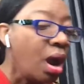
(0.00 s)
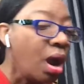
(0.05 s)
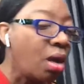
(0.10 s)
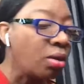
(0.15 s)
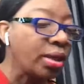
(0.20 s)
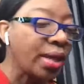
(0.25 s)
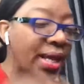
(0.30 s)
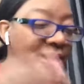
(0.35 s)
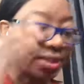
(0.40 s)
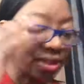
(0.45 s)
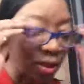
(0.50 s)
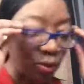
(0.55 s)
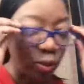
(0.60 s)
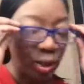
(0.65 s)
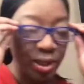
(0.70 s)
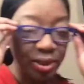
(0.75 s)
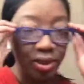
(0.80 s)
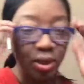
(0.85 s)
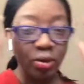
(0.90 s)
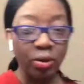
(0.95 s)
Okay, so
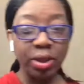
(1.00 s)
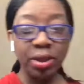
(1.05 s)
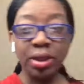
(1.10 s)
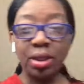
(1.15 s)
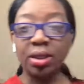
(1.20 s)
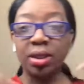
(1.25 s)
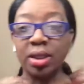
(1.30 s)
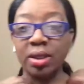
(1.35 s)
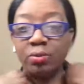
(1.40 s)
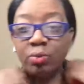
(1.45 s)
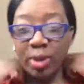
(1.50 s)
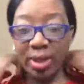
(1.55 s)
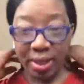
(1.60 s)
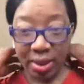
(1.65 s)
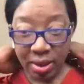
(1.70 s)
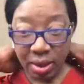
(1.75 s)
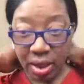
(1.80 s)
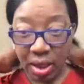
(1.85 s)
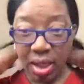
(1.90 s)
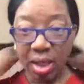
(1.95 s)
we're doing good. We're
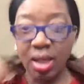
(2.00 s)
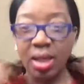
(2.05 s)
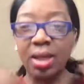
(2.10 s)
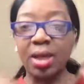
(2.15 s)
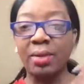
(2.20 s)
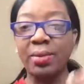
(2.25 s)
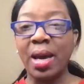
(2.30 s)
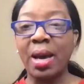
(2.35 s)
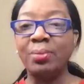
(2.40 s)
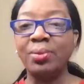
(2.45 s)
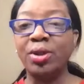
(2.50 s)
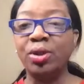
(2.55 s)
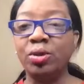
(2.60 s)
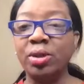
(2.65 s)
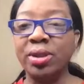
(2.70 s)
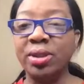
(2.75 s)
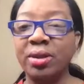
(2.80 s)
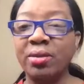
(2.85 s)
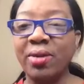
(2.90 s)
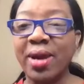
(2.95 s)
gonna I'm
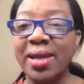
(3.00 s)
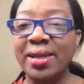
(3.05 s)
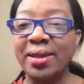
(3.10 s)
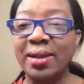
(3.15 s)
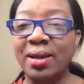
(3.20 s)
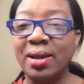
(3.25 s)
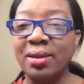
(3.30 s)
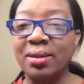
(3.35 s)
doing great.